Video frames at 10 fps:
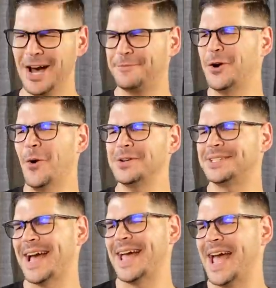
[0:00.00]
Of course
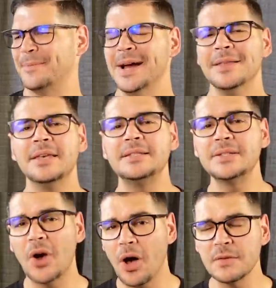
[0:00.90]
I am. This
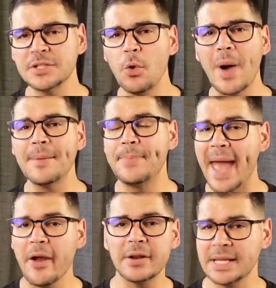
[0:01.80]
is also why
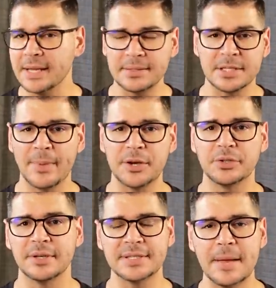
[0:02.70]
parody gets a
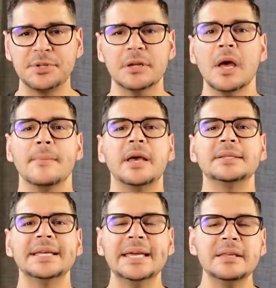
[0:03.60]
special exemption,
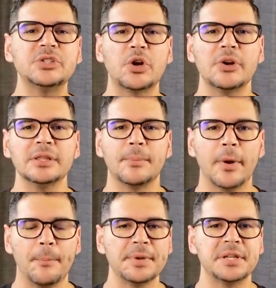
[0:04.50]
because it is turning the
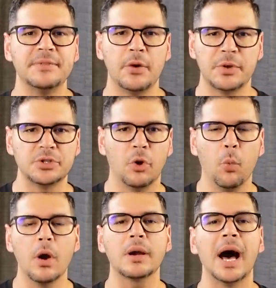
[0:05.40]
purpose of the original
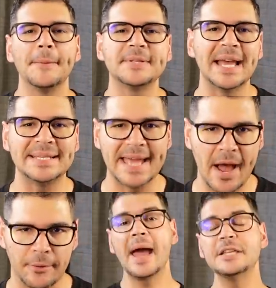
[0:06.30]
work upside
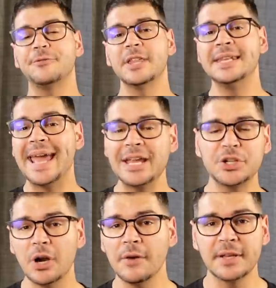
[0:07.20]
down. As for the
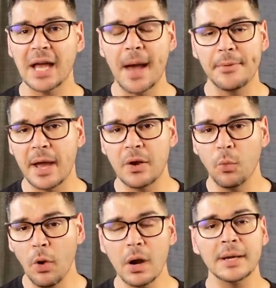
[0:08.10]
nature of the
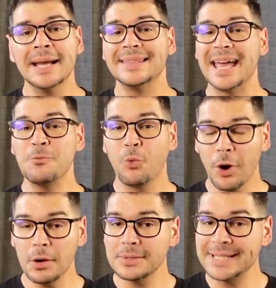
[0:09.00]
copyrighted work, they
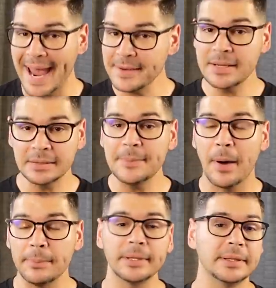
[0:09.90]
were technically
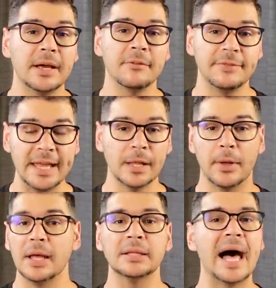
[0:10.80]
publicly
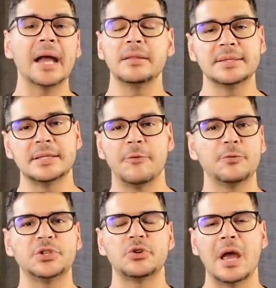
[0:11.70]
available. A lot of this stuff
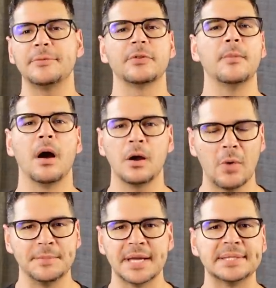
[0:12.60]
was scraped from art
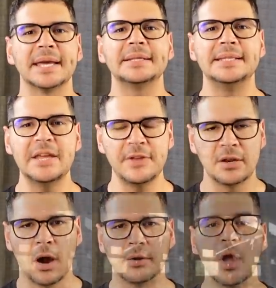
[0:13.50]
websites like
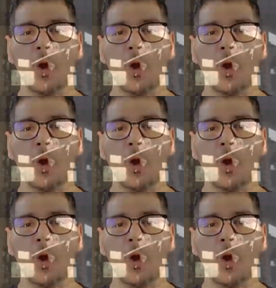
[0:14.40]
DeviantArt,